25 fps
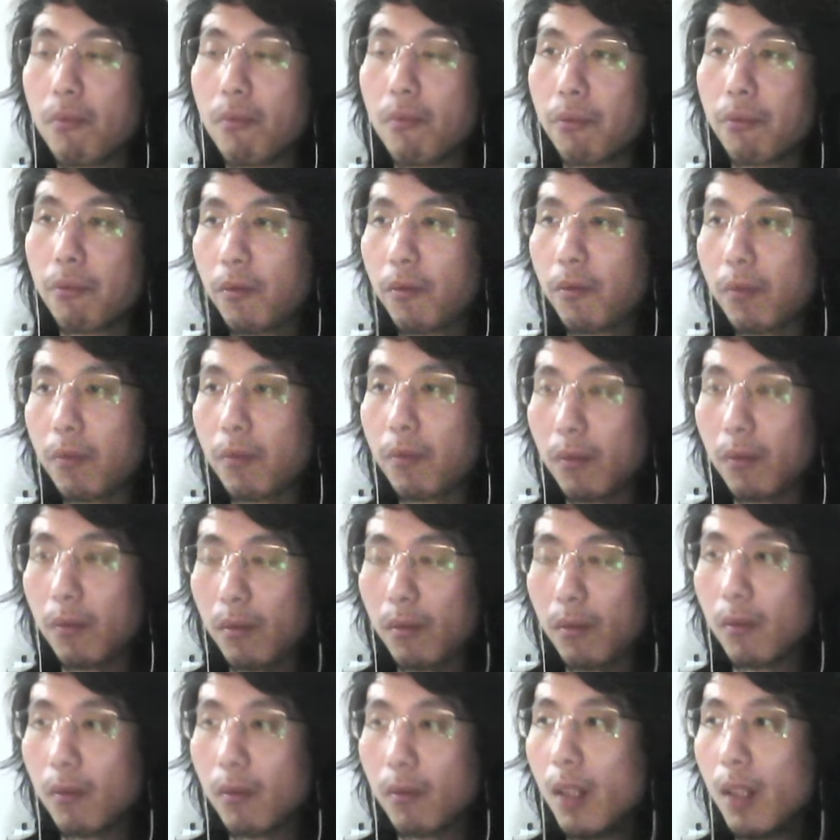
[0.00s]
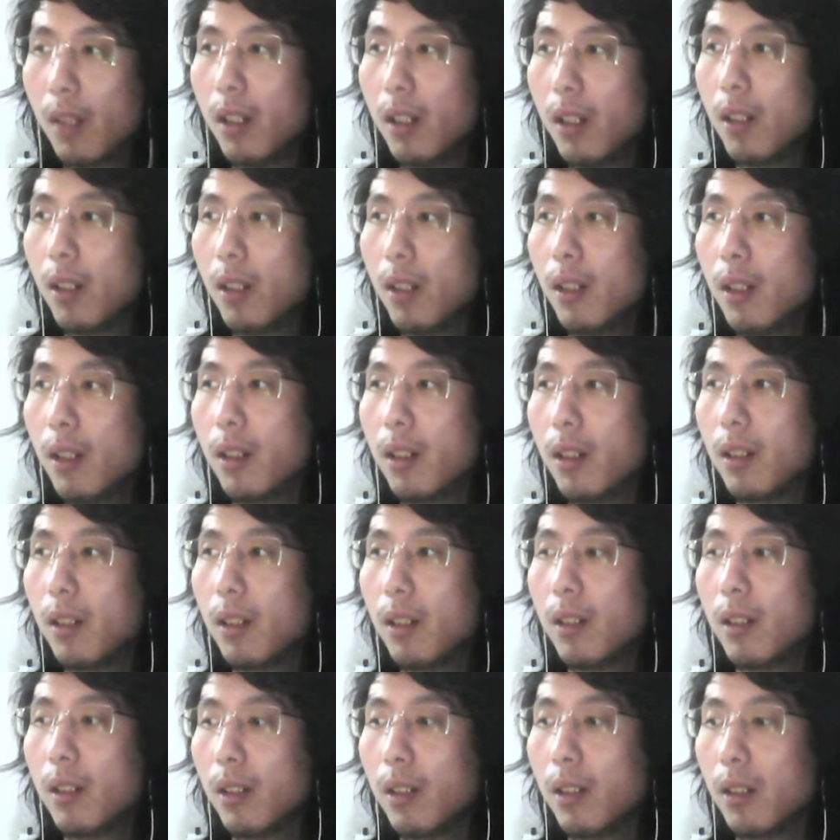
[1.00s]

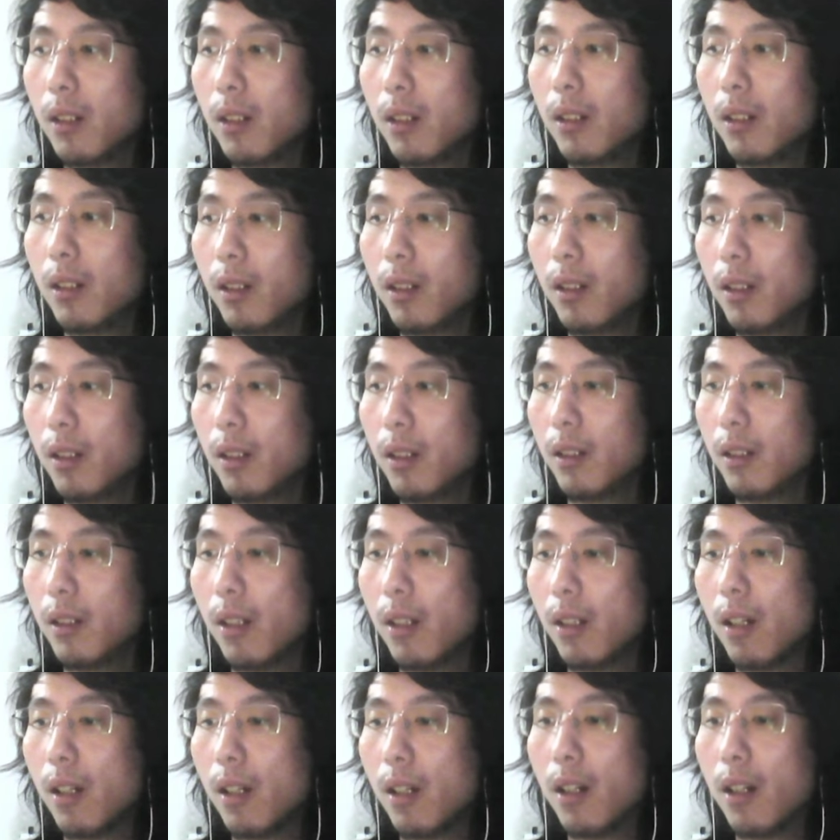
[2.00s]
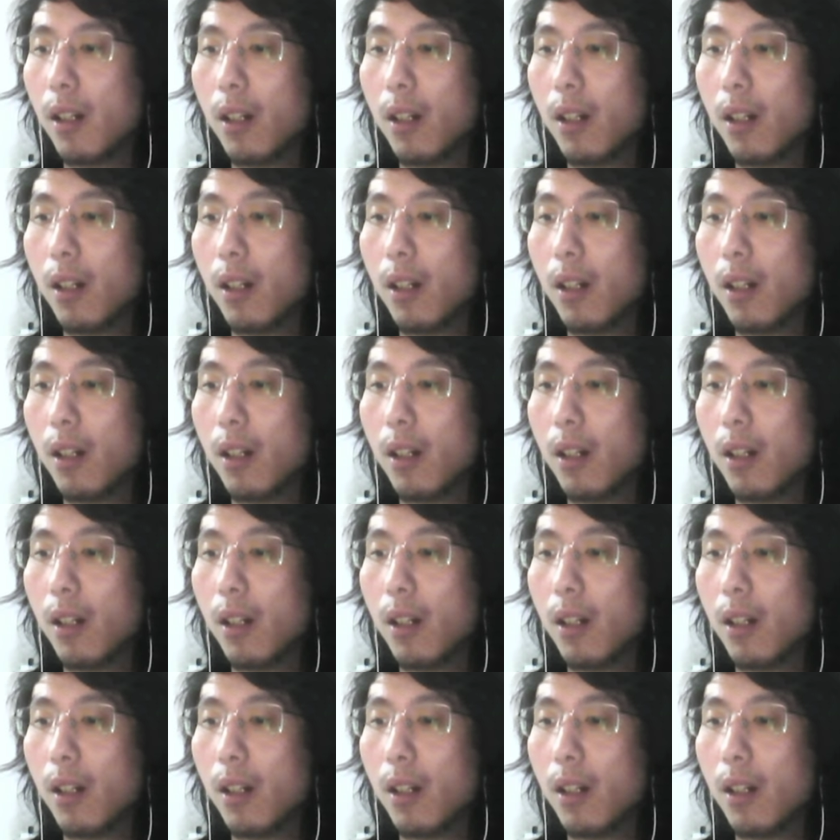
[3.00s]
(no one is talking)